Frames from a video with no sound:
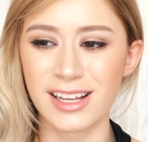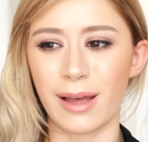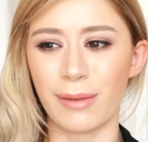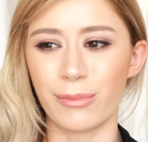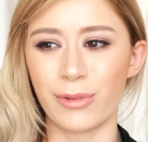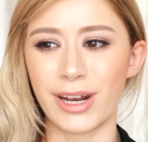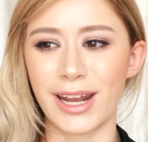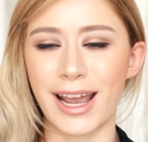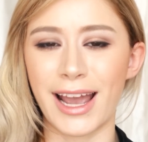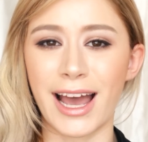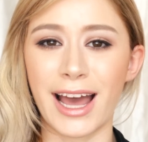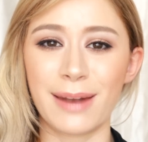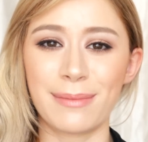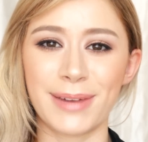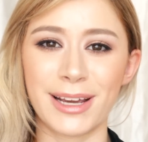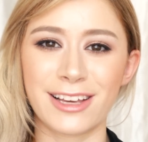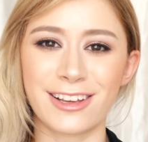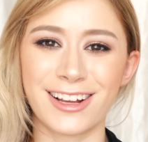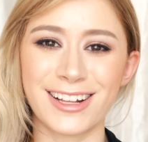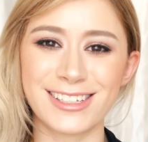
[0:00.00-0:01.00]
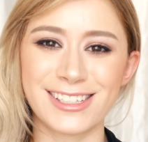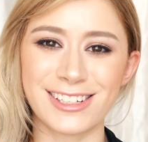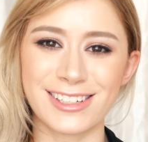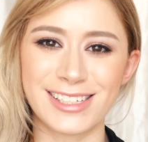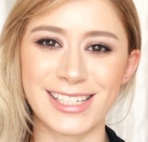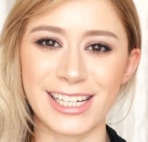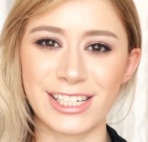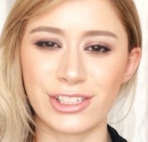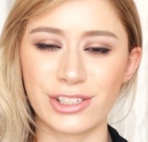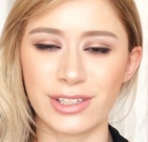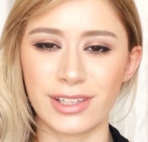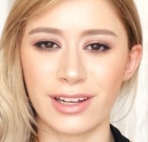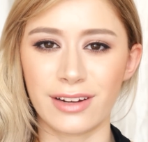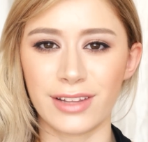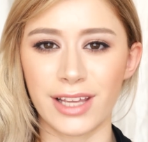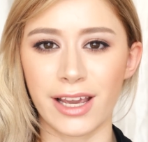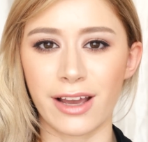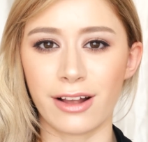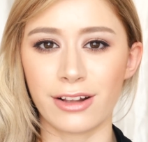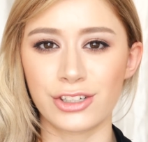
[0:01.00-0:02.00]
When I had my consultation
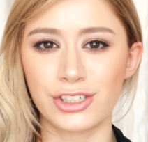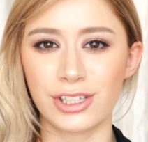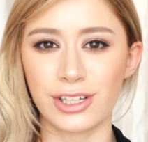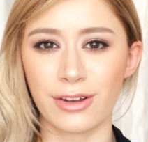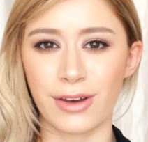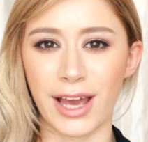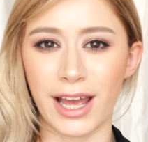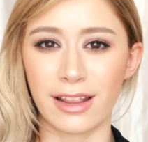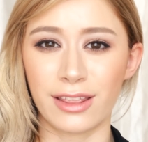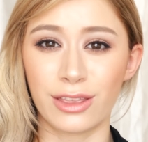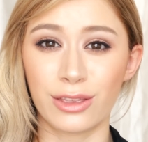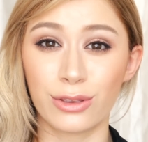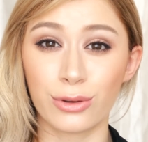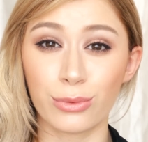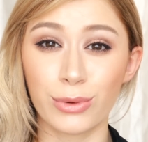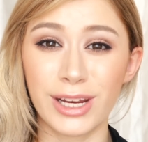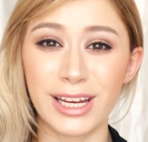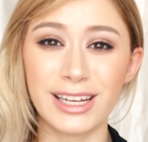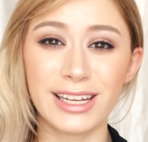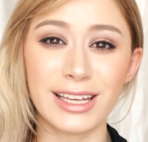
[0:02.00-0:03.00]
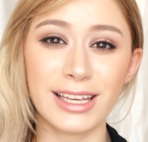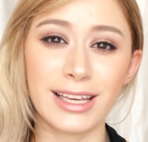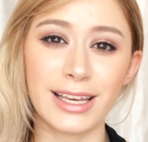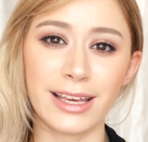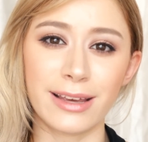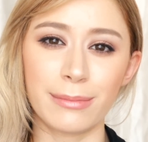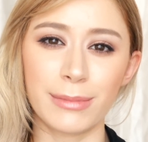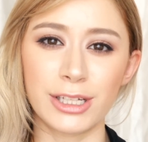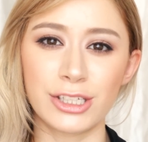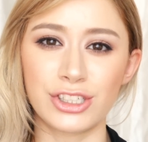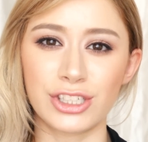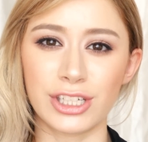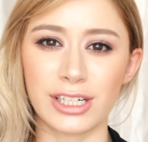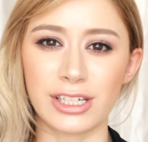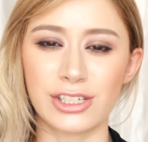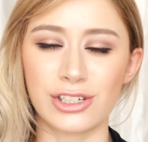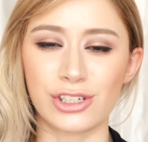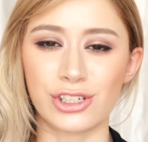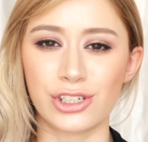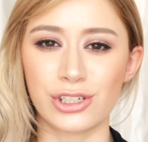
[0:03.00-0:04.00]
there, they also had 3D
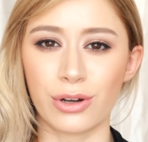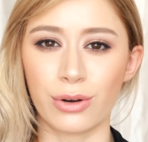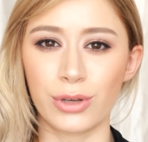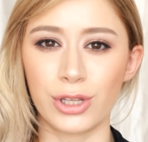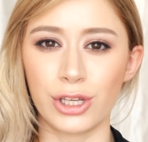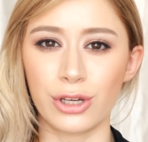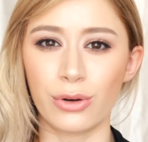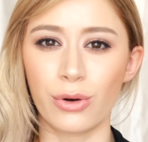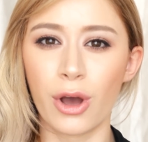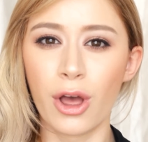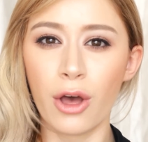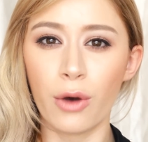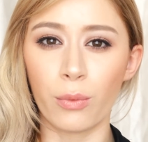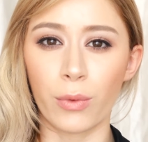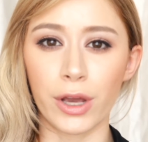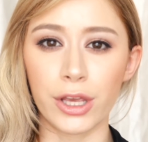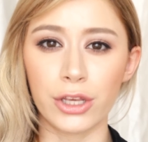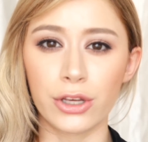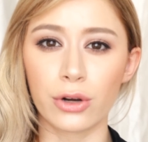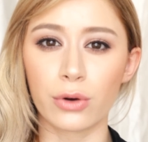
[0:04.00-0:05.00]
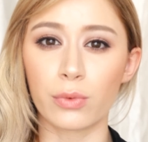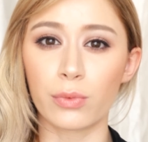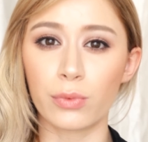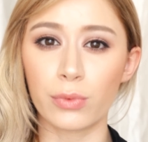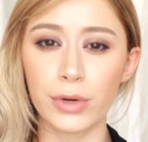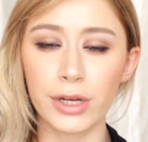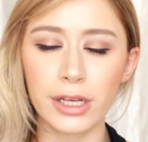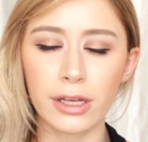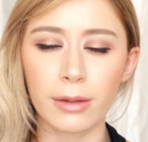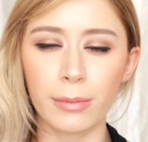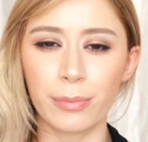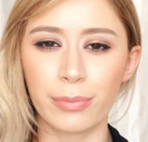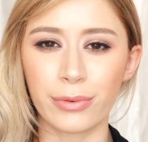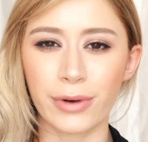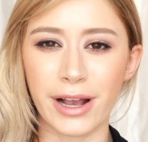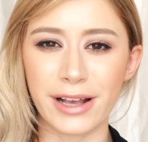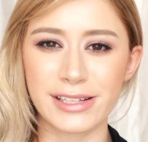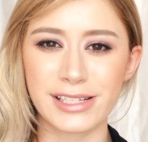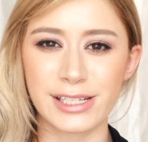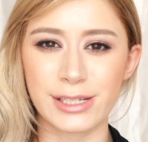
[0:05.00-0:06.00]
imaging to show you what your real
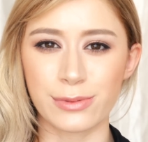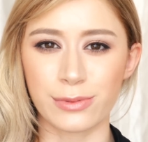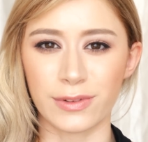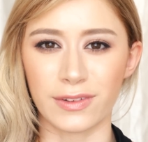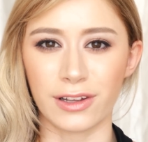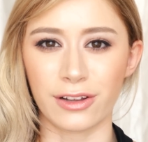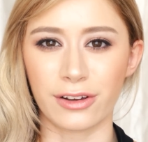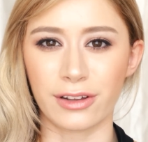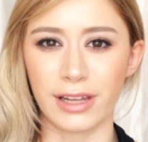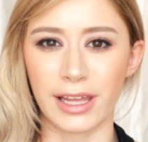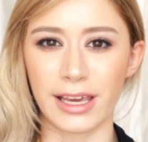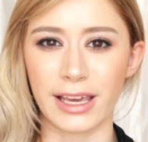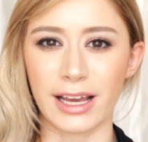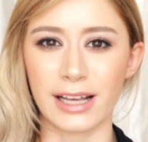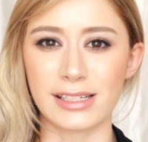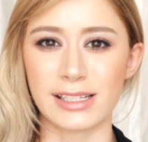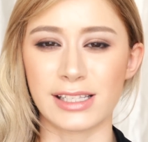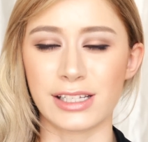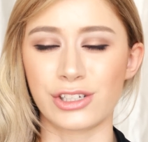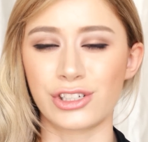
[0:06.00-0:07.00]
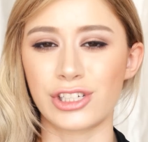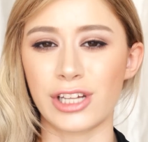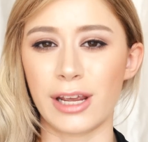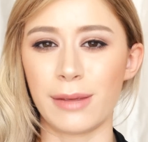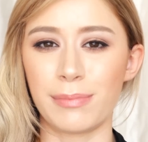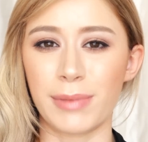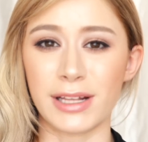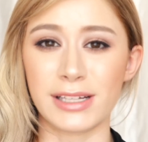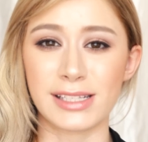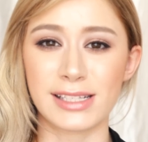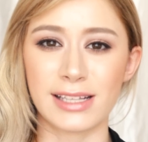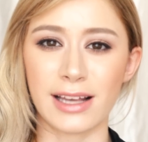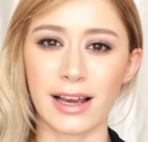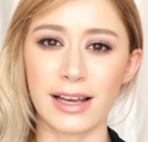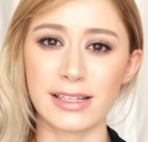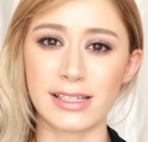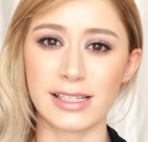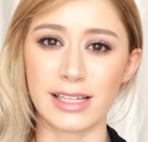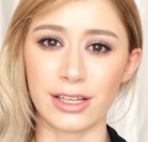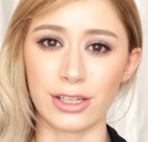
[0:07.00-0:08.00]
breasts would look like as the shape and
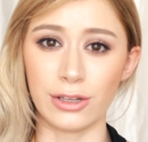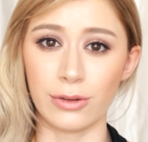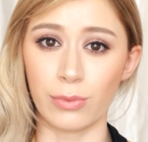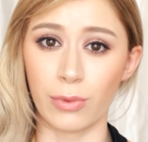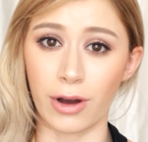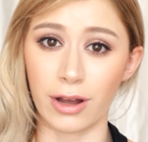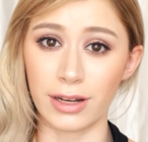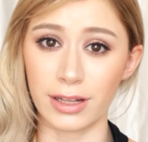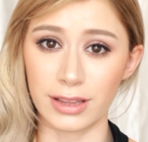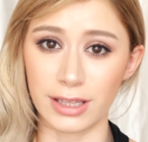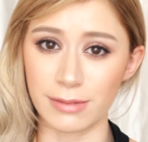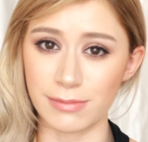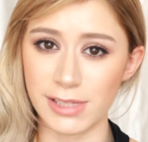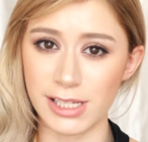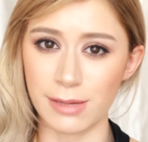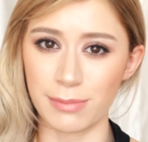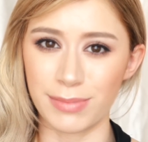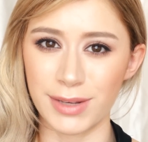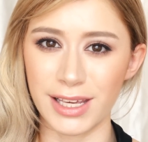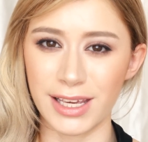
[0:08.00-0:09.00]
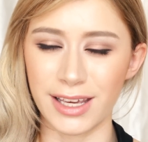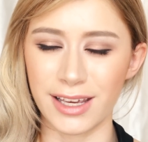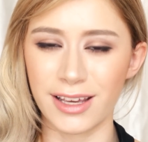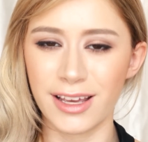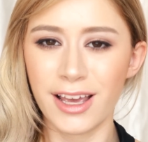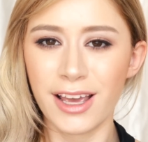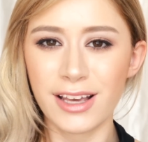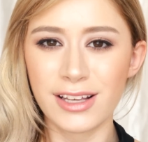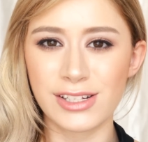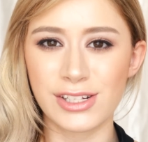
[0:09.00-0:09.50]
size that you wanted them to be.